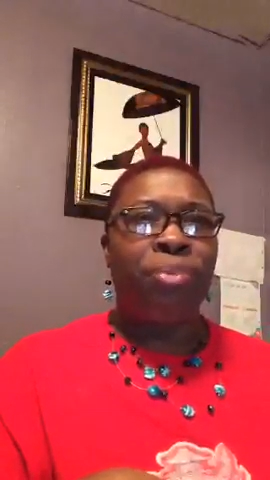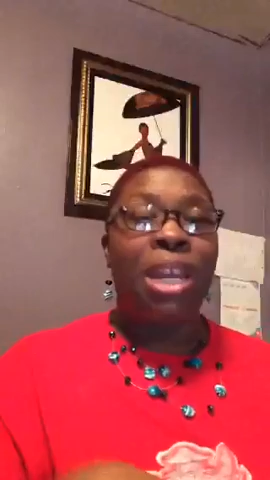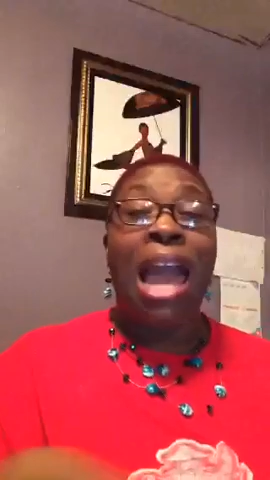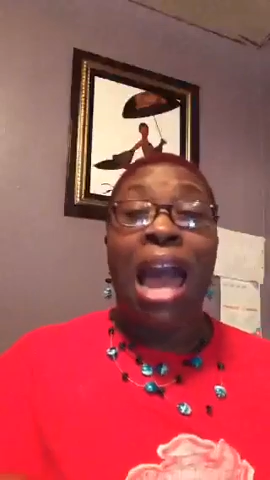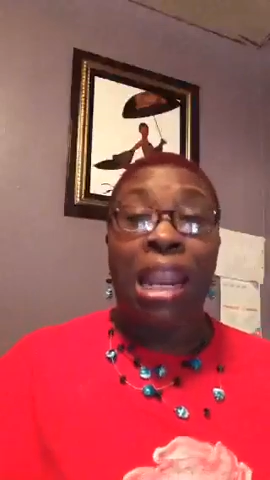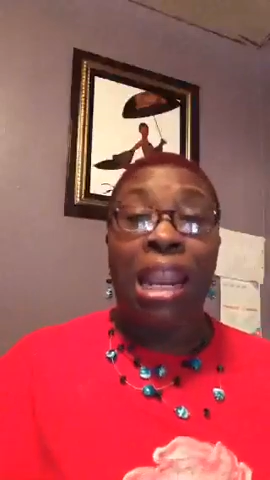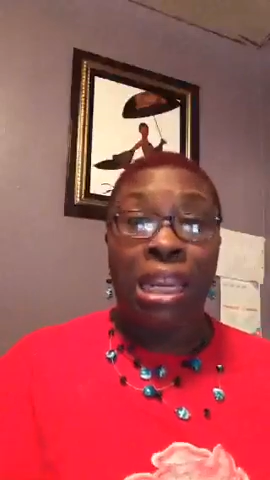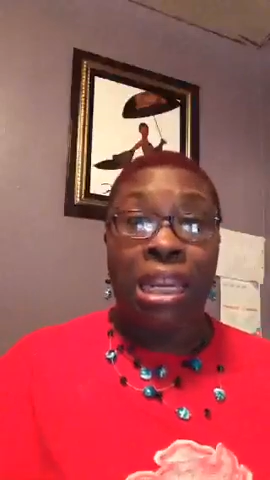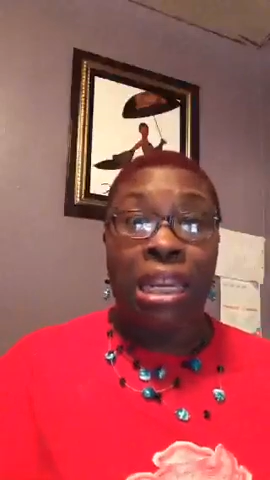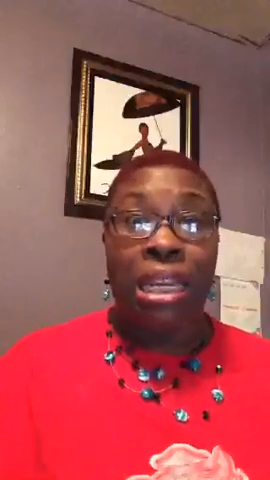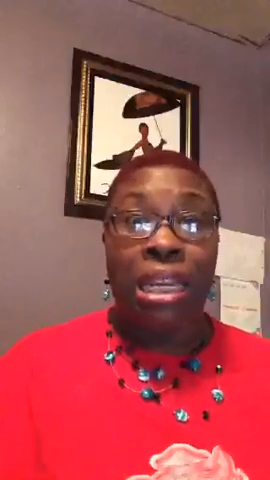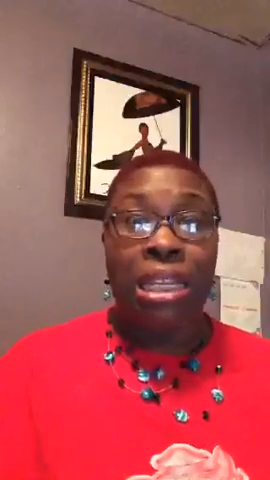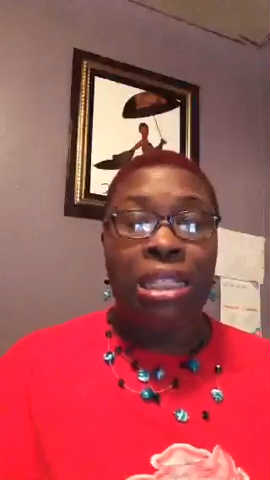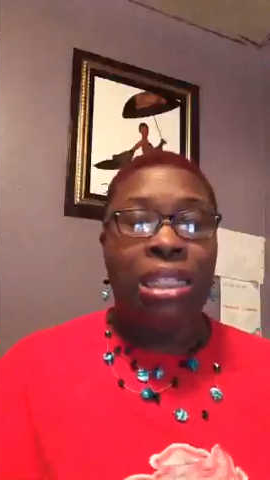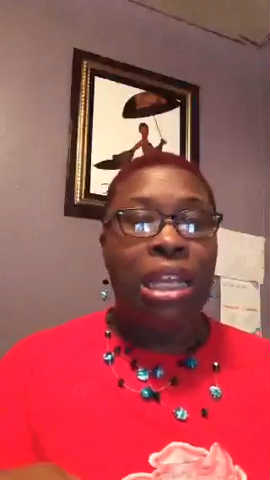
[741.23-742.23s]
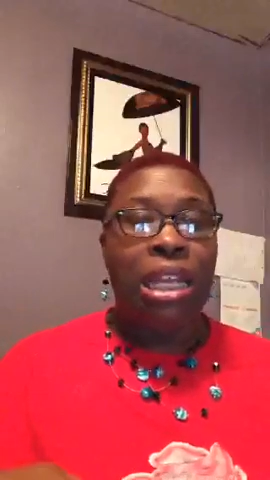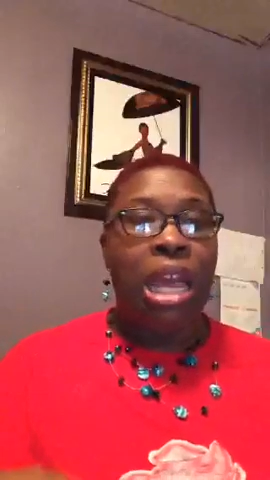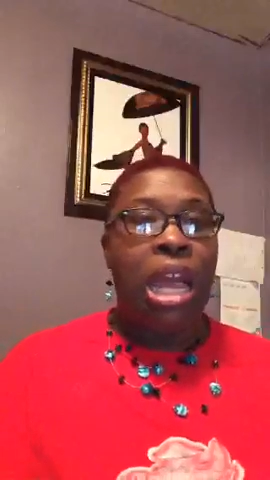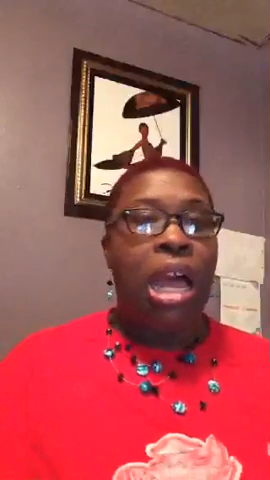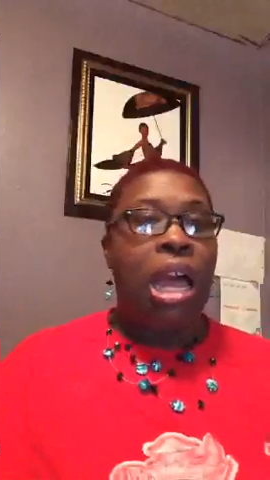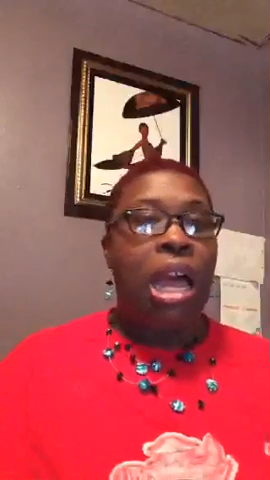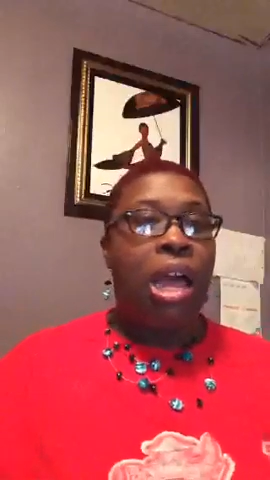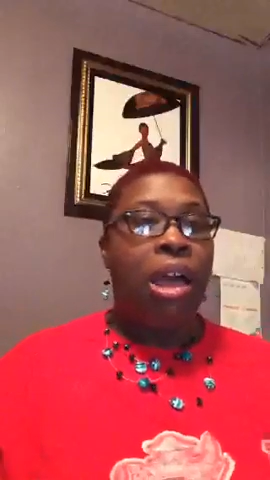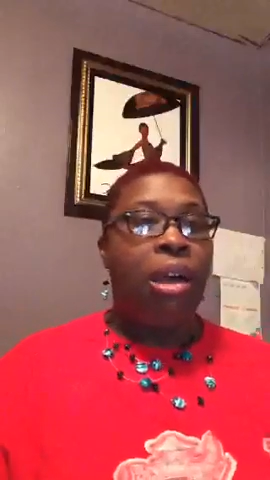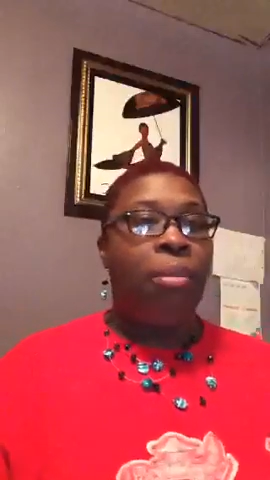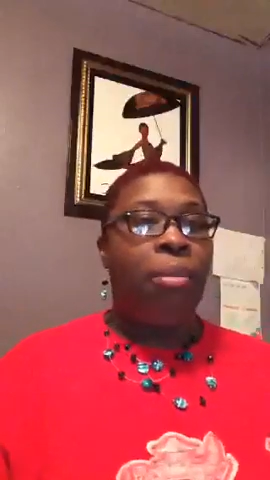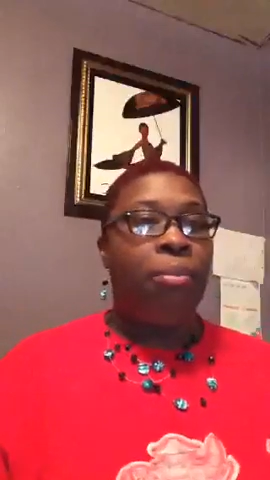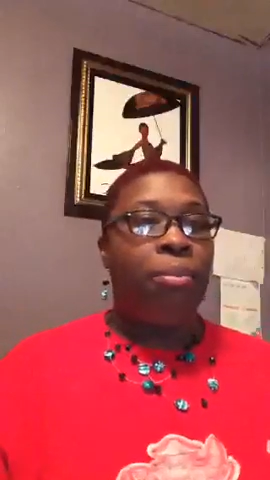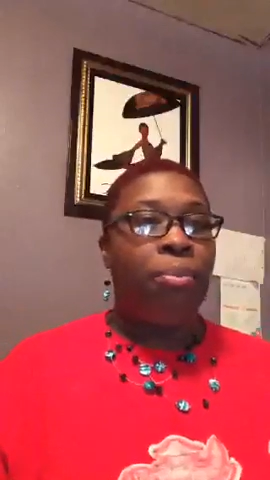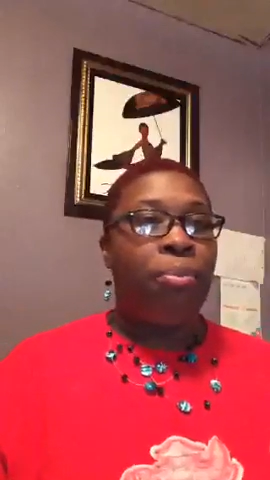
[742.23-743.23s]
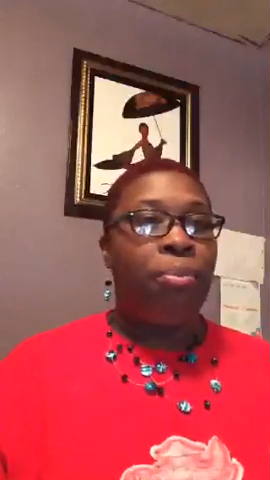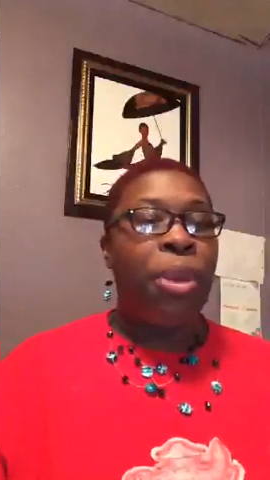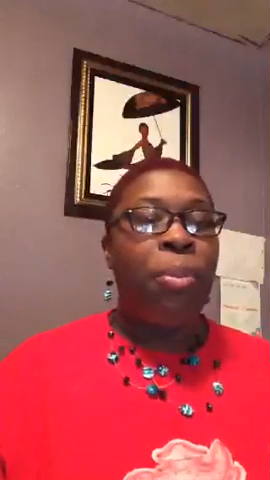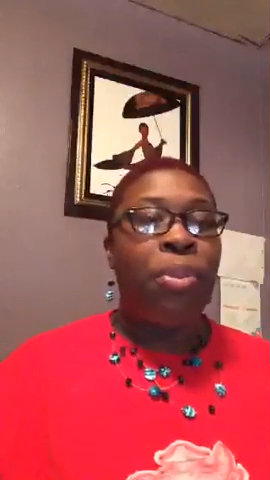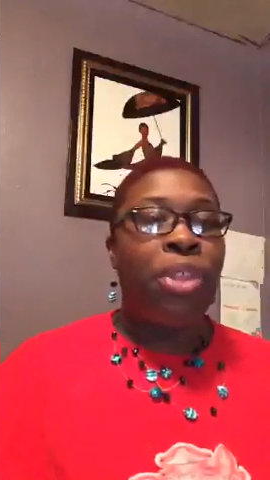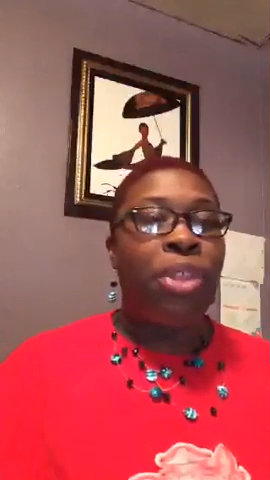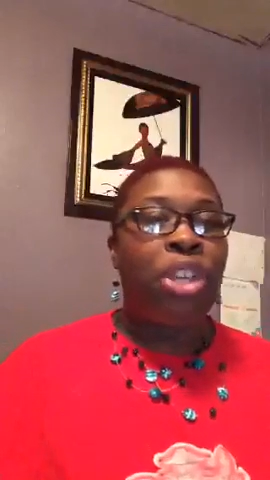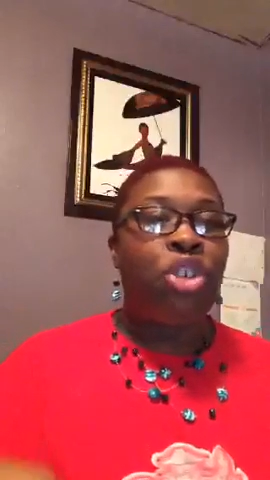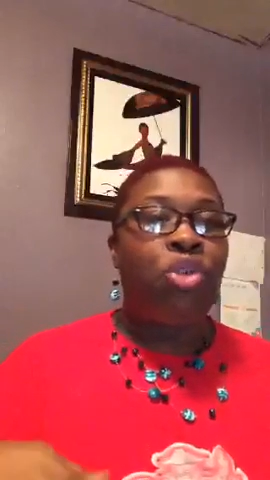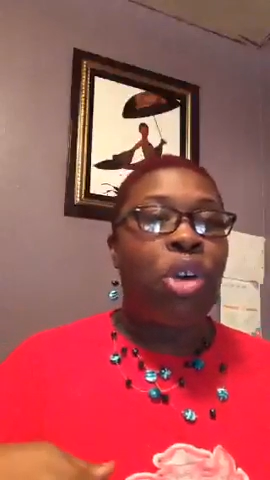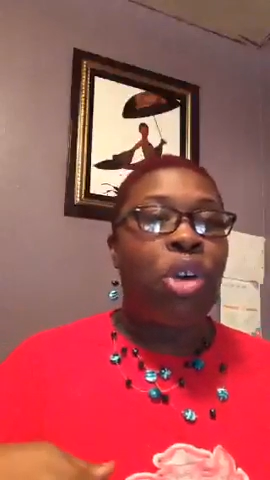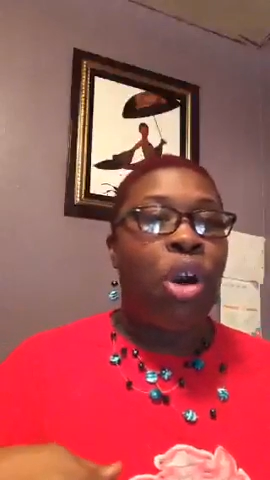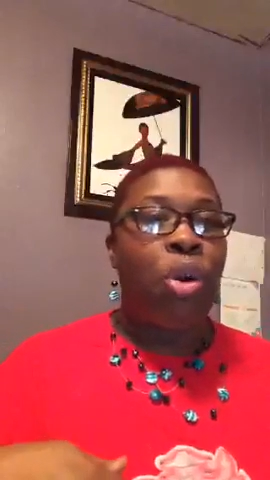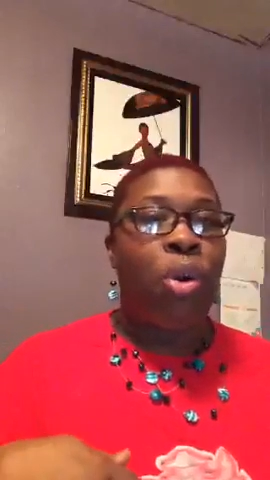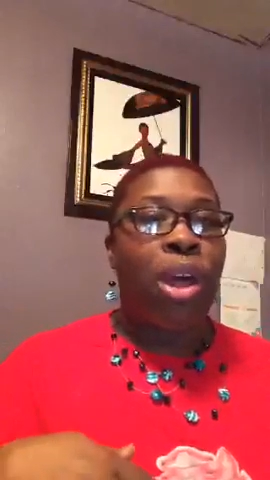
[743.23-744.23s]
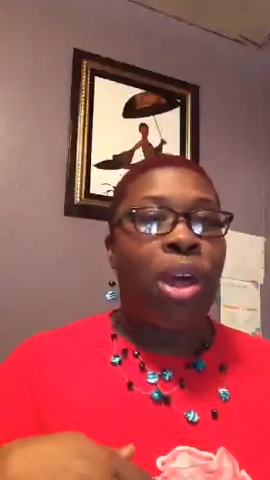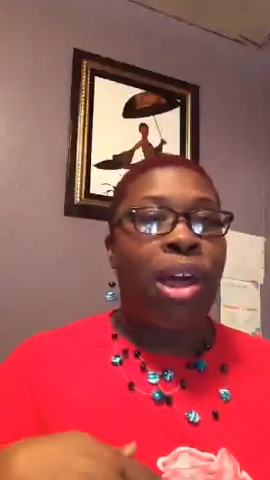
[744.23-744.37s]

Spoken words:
colleagues, people that you go